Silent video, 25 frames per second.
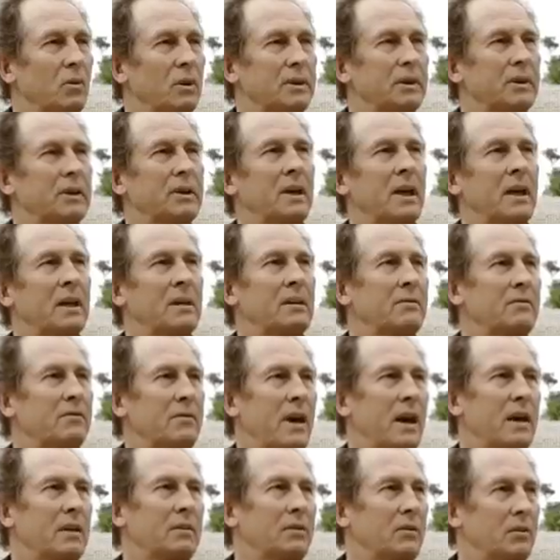water can
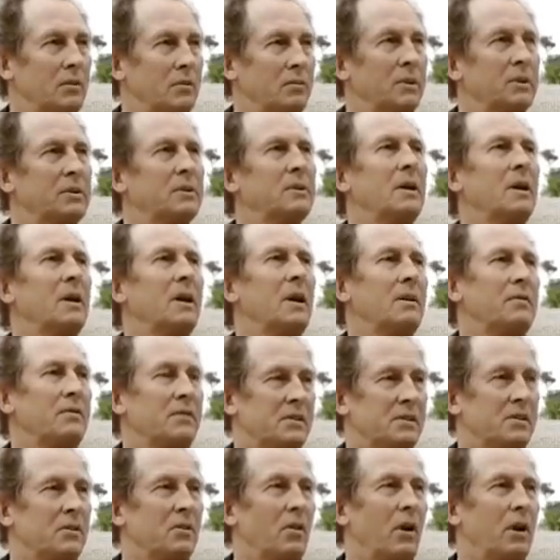affect human
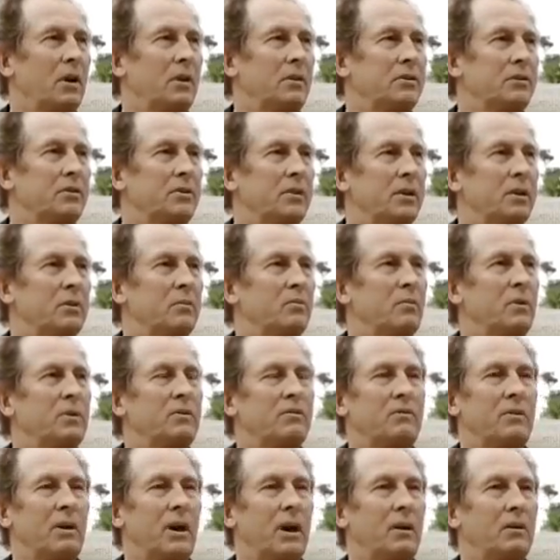physiology and we
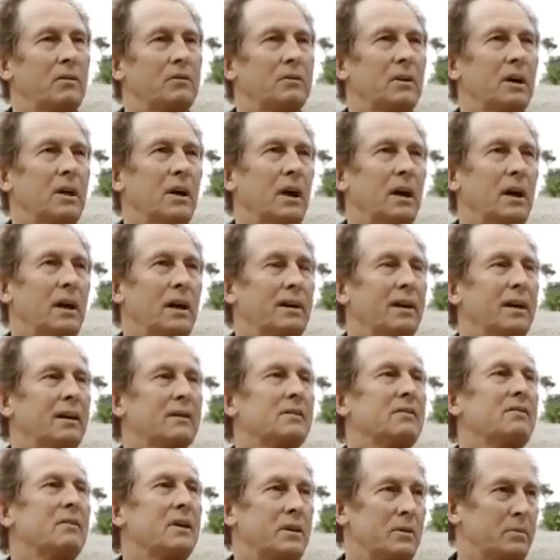found it
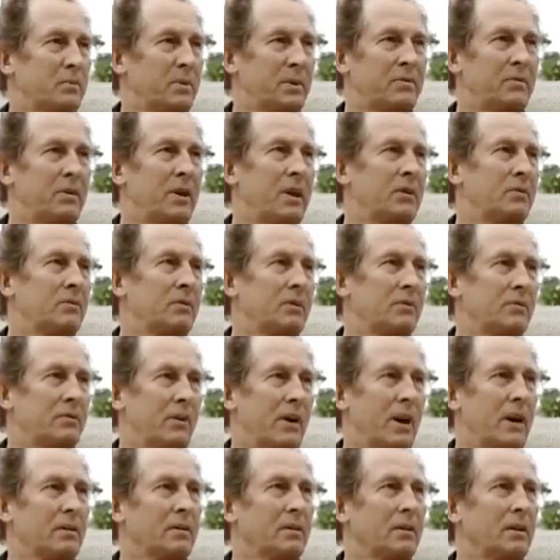has a very profound
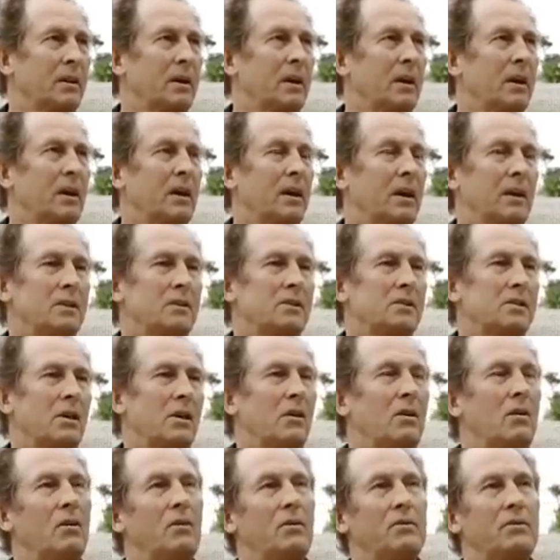effect.
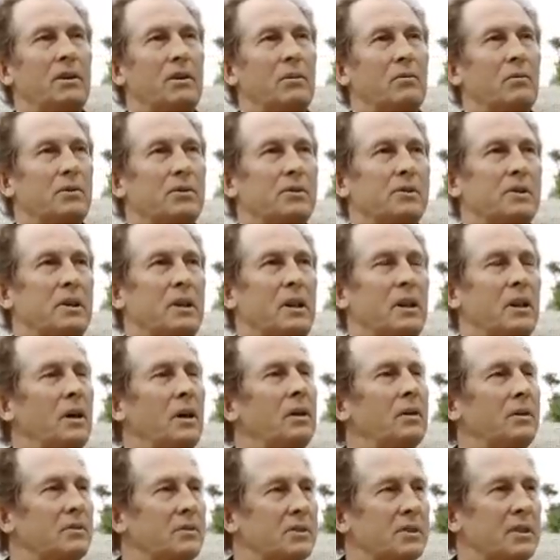So there was a
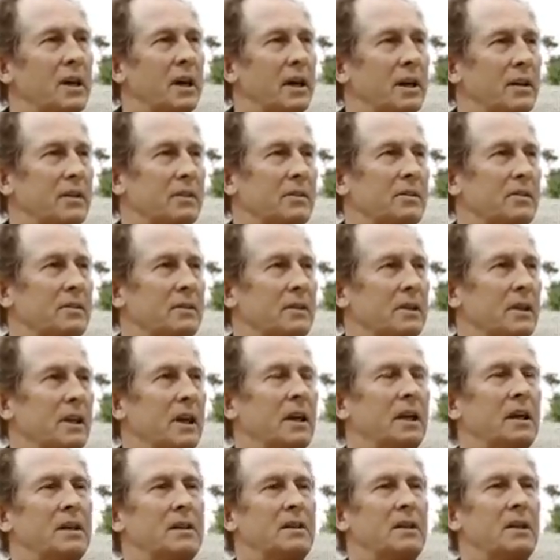lot of studies
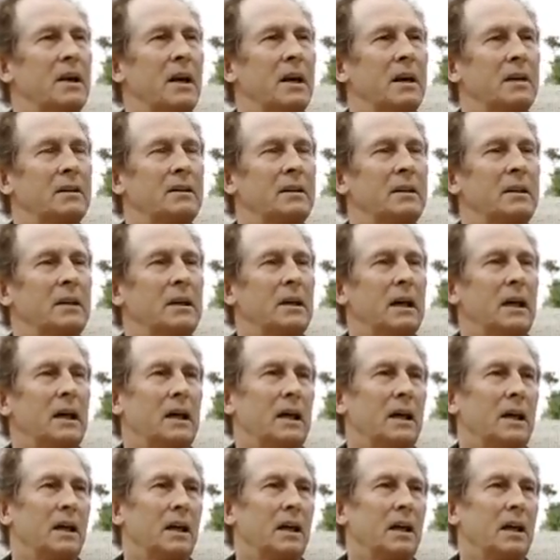uh, done
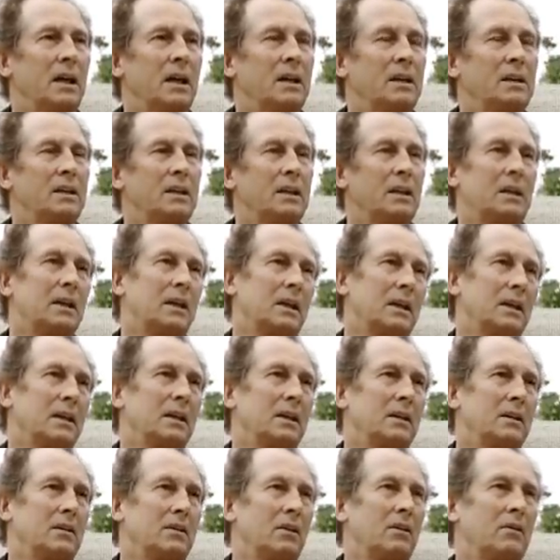in, uh,
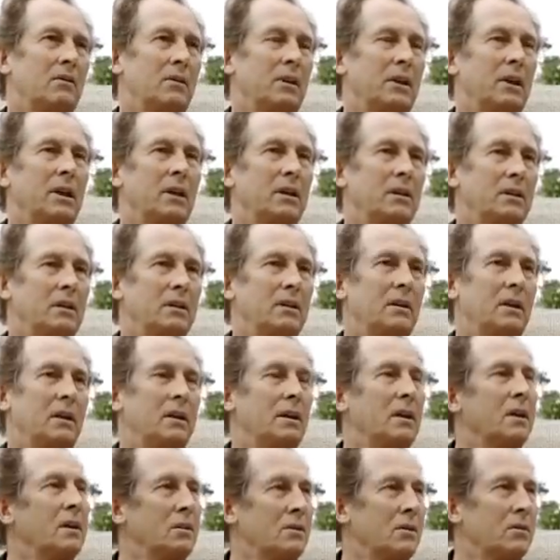you know, in, uh,
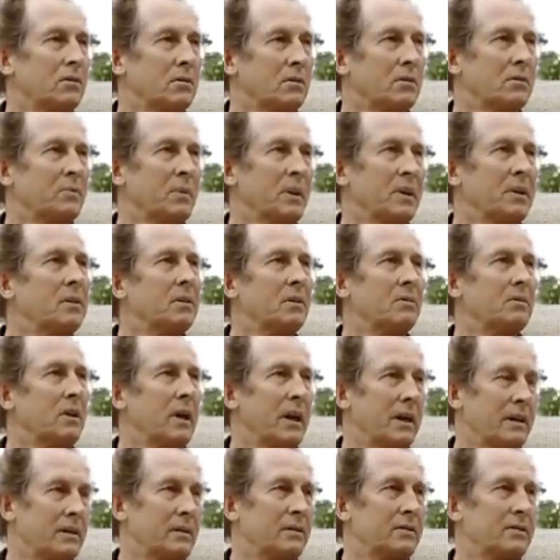in Europe, in
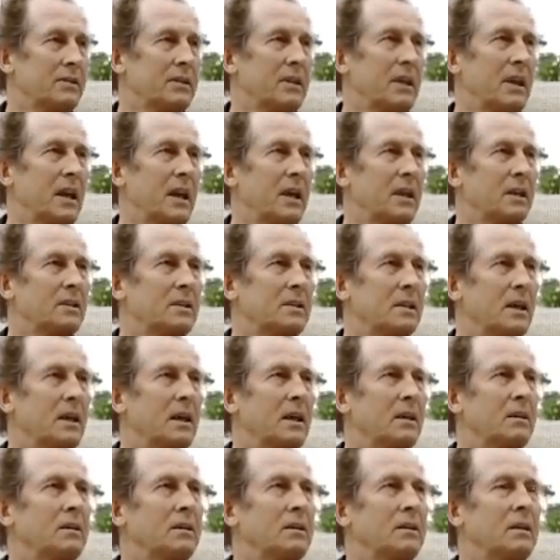United States
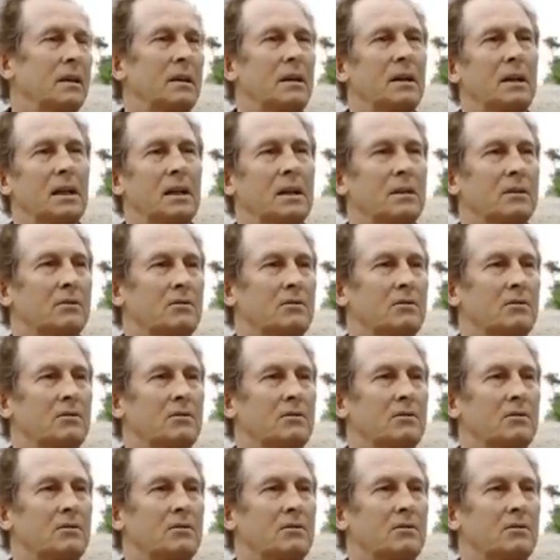and uh, in